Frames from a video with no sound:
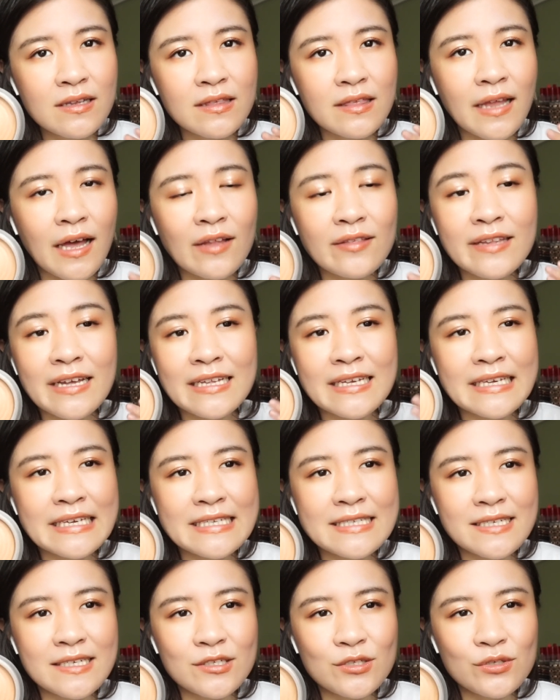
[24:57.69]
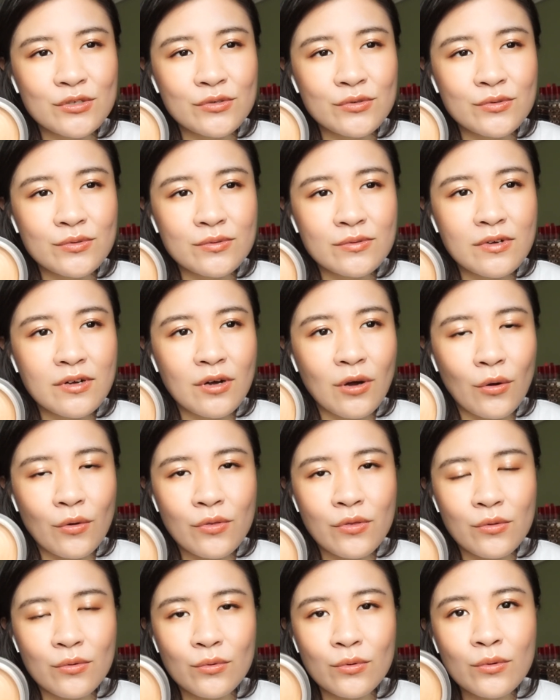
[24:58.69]
not that easy to go
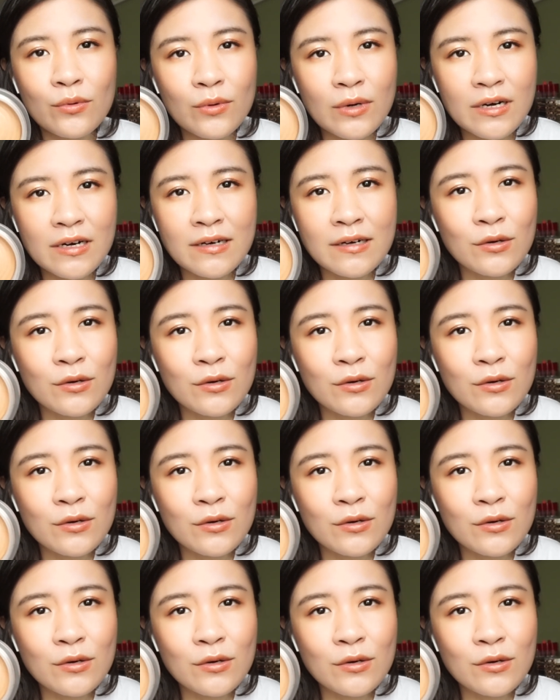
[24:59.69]
through a